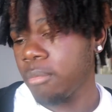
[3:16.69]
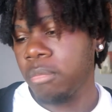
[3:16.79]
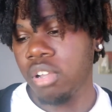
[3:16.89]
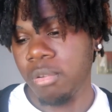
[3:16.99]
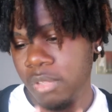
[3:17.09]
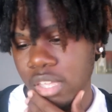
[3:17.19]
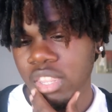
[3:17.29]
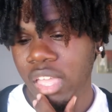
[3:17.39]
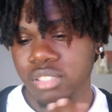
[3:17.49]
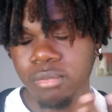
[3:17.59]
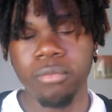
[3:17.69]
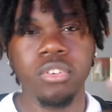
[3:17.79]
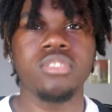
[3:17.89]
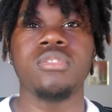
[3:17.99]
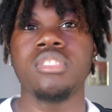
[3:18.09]
But yeah, that's the
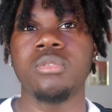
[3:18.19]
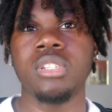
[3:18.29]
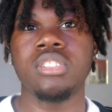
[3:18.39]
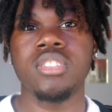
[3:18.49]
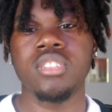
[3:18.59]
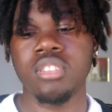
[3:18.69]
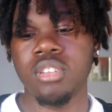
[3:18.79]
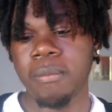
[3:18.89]
first retwist.